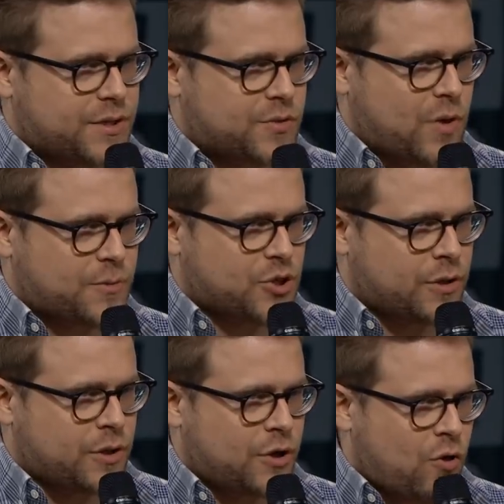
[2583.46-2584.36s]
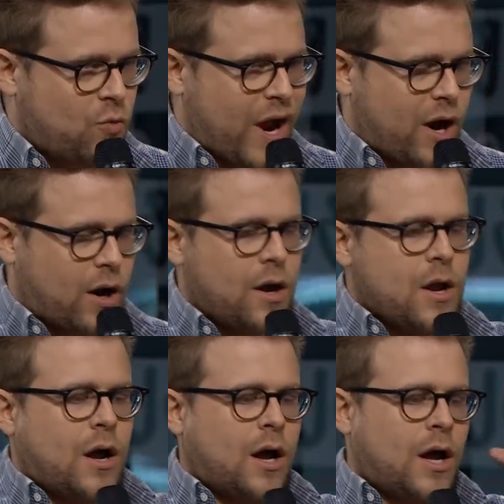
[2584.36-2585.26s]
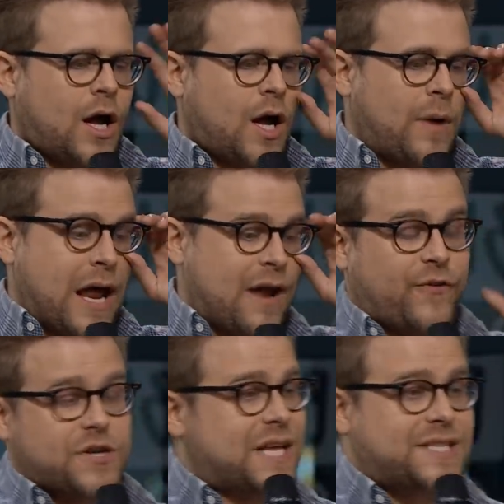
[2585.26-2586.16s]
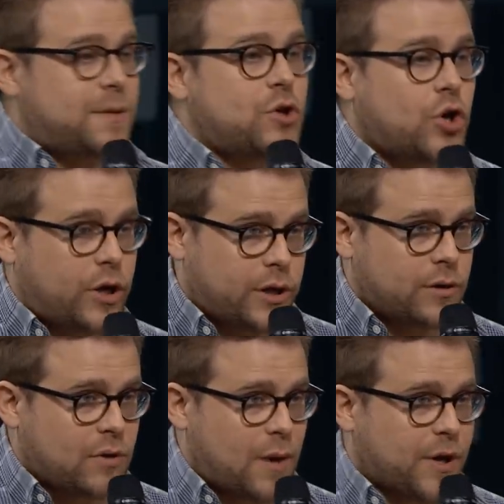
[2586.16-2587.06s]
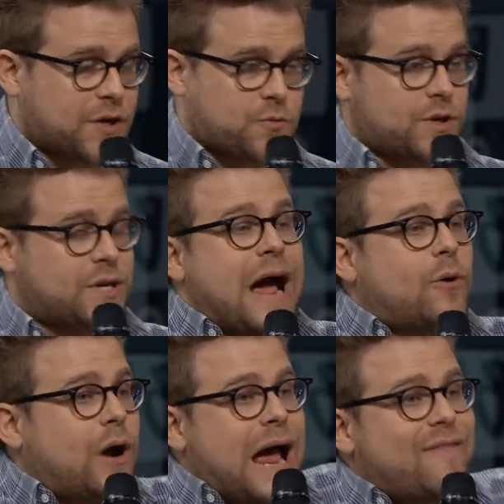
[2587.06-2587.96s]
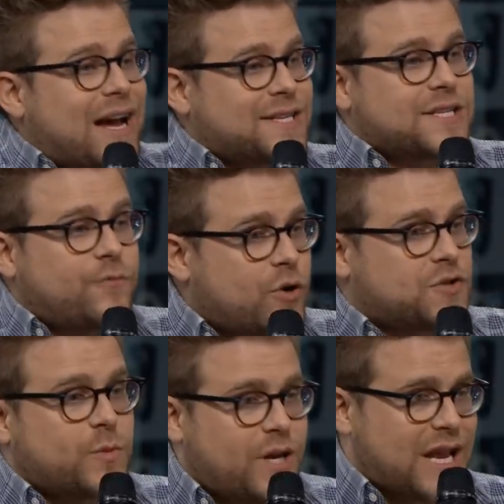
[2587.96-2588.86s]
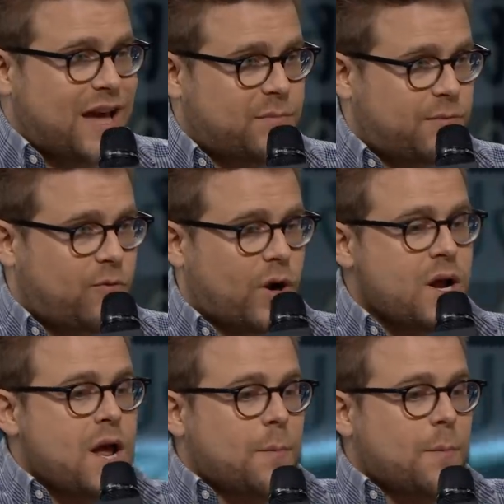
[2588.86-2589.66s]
disruption, you know, where Um, and at first that seemed good, right? Because we're now have access to voices we didn't have before.